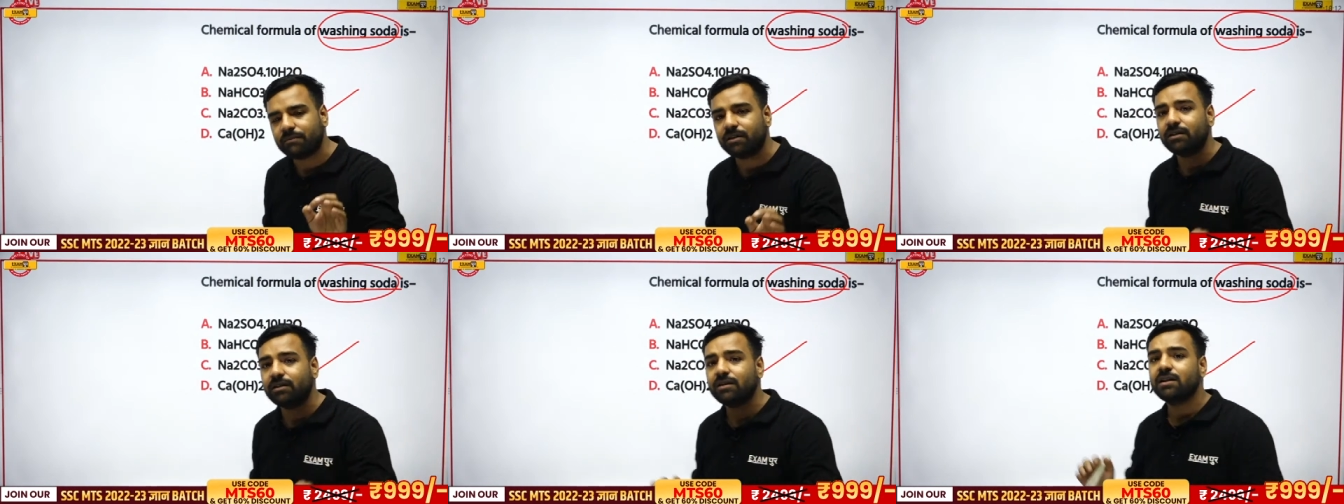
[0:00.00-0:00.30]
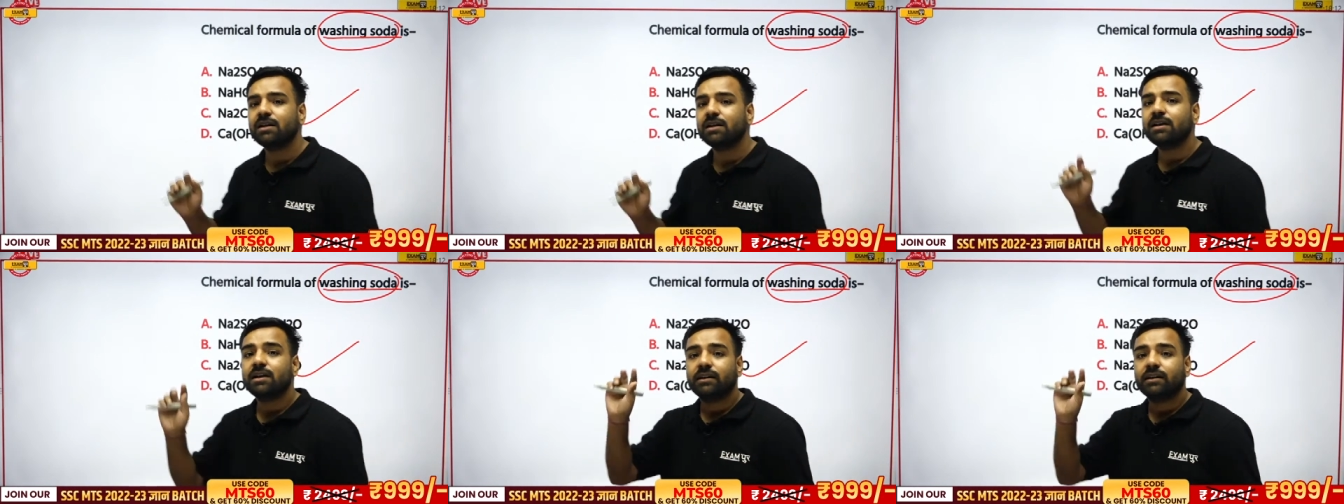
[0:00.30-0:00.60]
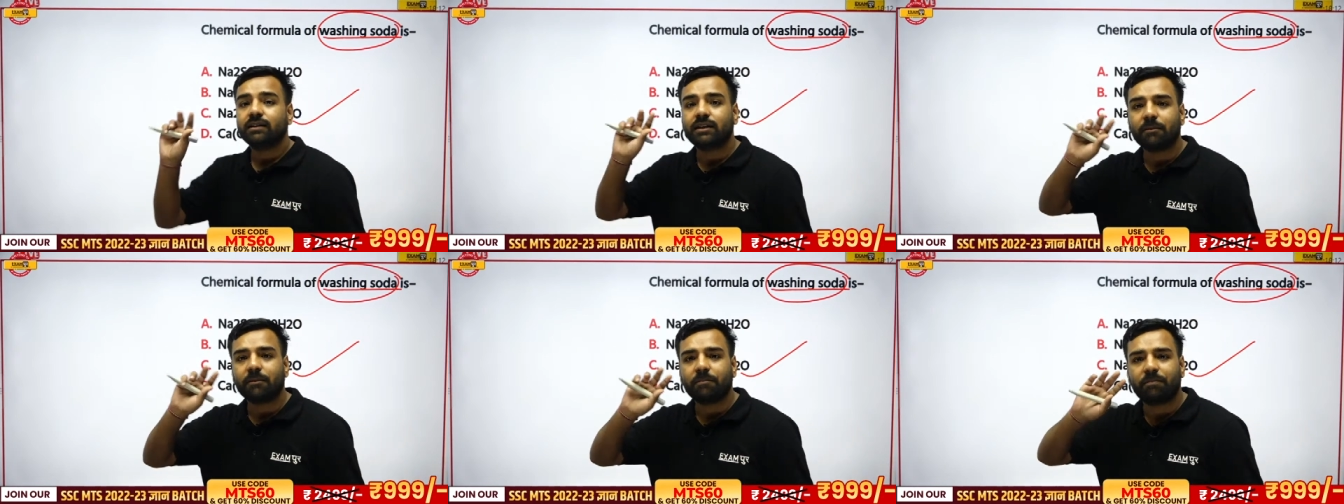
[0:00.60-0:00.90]
So please
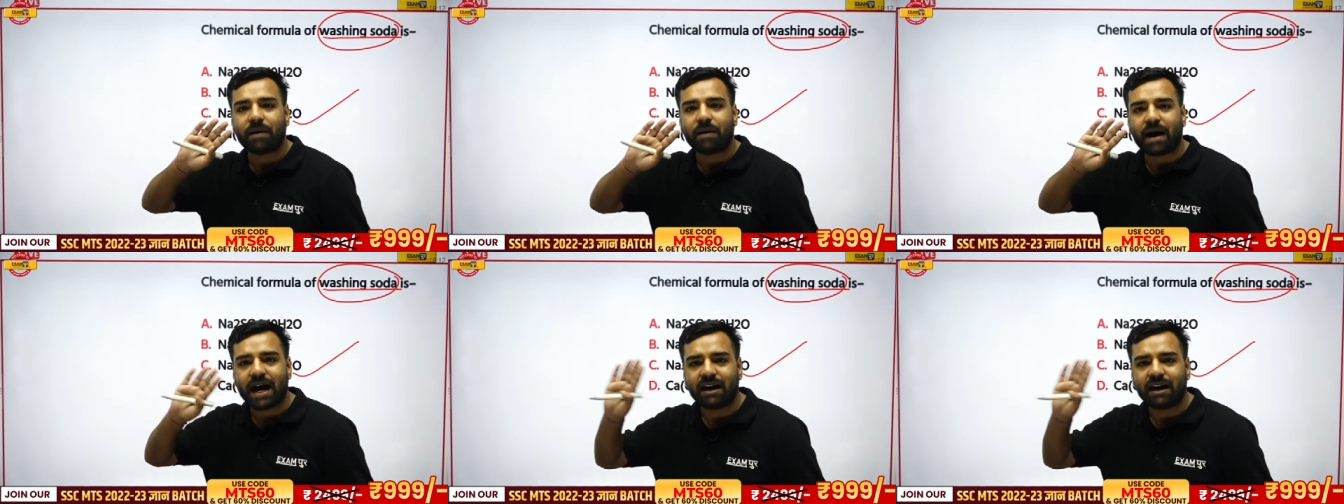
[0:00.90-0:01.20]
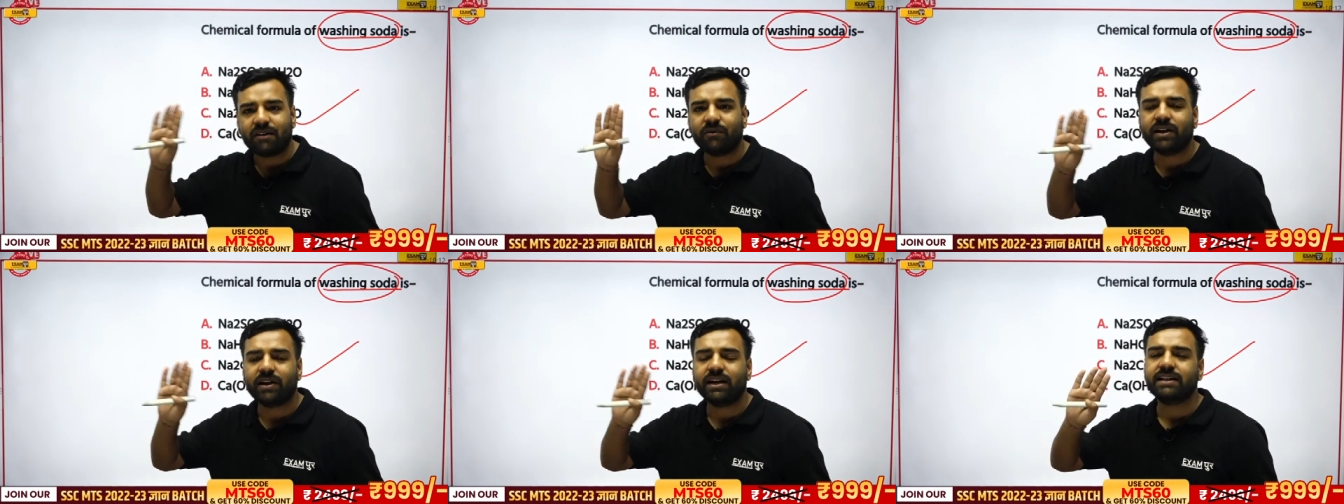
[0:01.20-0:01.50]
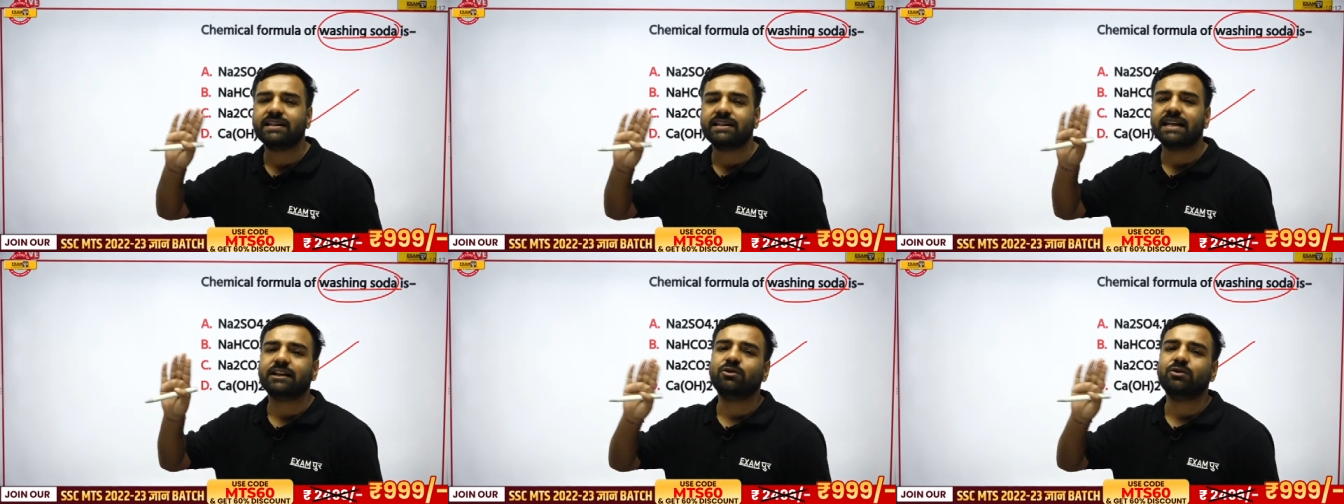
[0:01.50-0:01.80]
remember, the
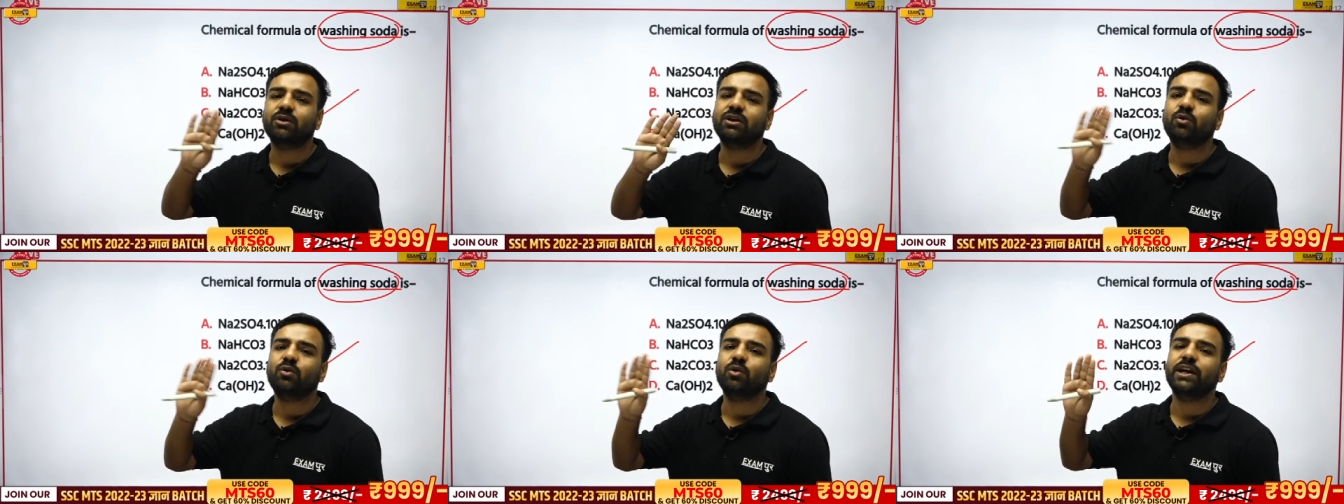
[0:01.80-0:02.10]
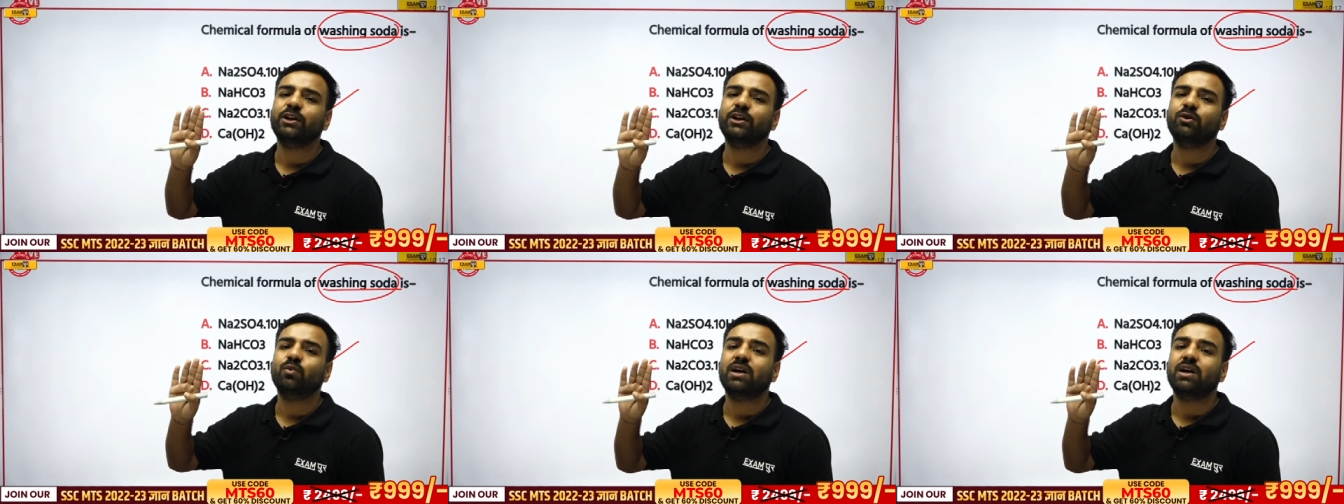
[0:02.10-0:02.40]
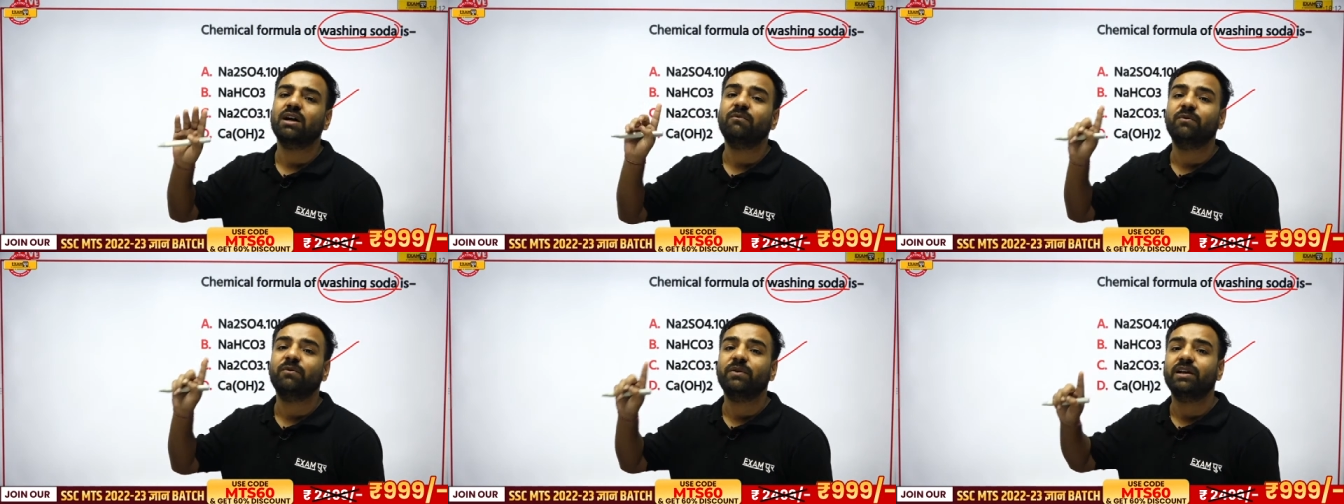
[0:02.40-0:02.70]
bye word is
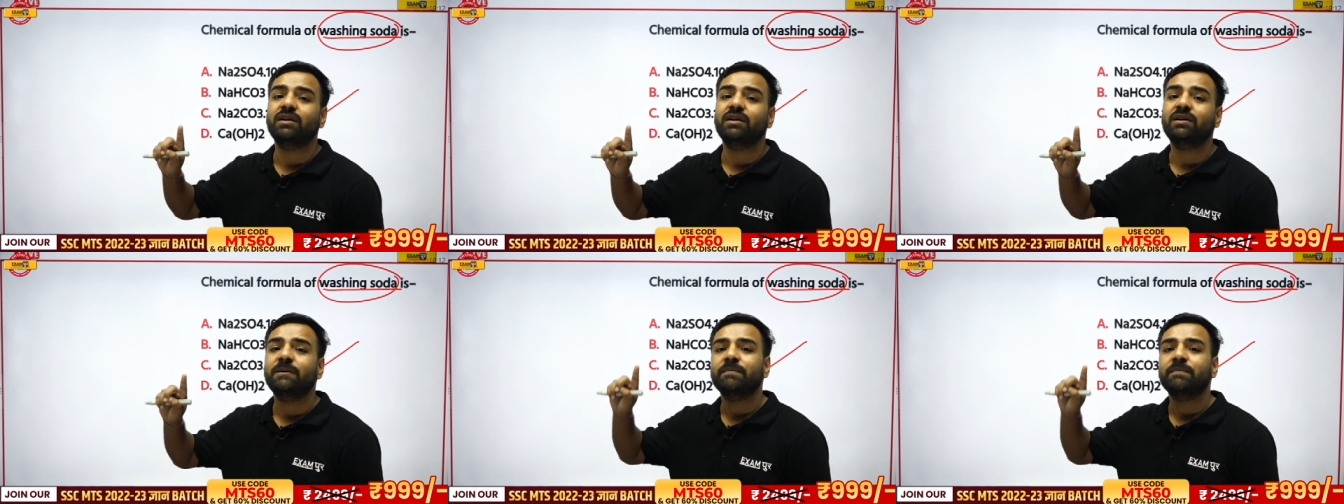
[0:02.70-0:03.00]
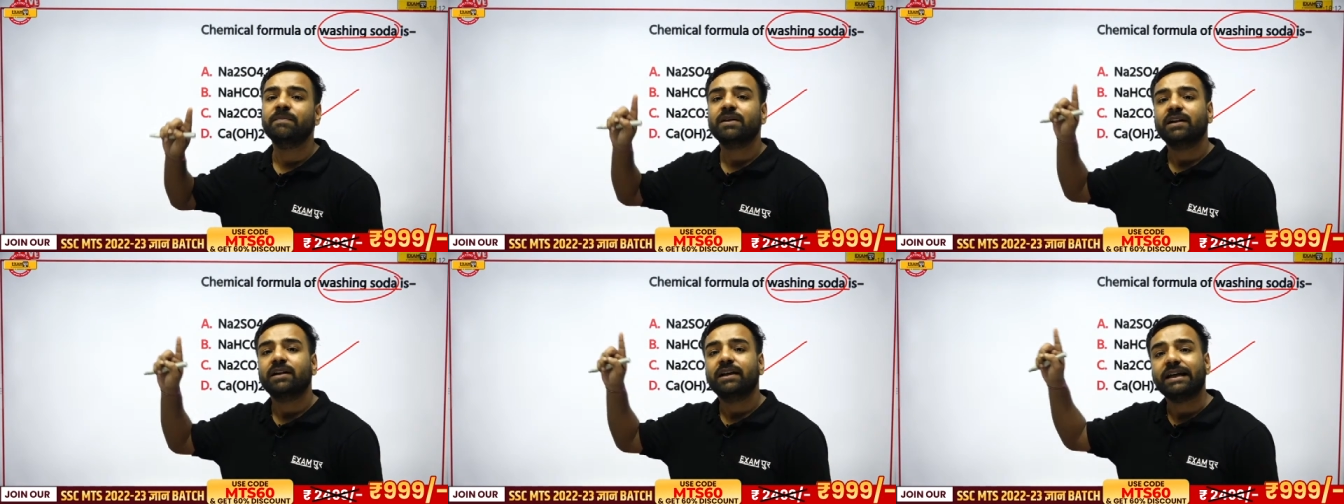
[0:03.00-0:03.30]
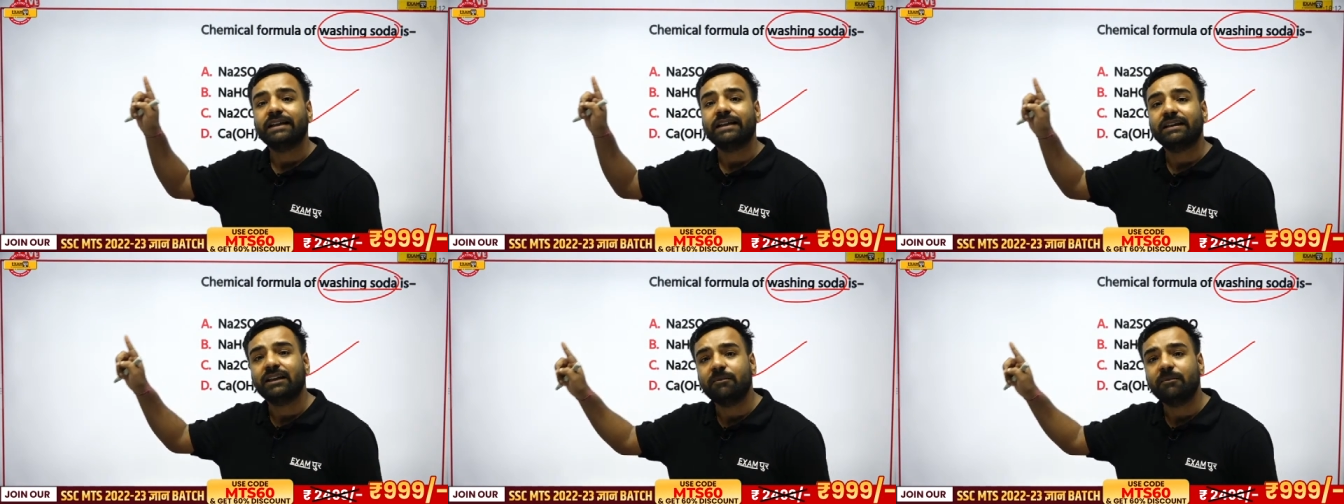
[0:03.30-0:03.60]
actually going to come
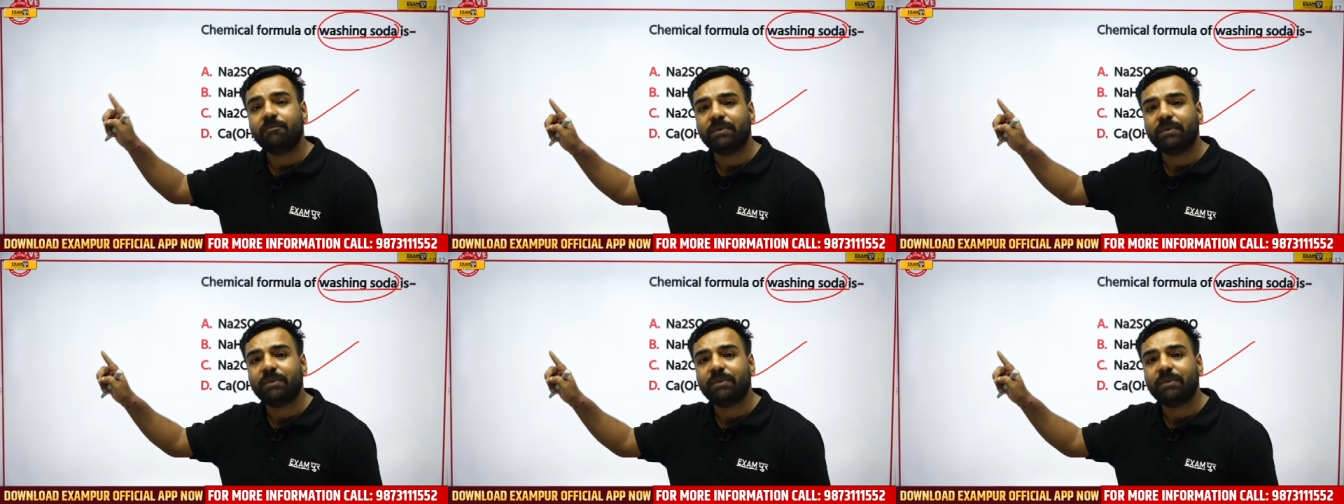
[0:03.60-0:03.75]
where?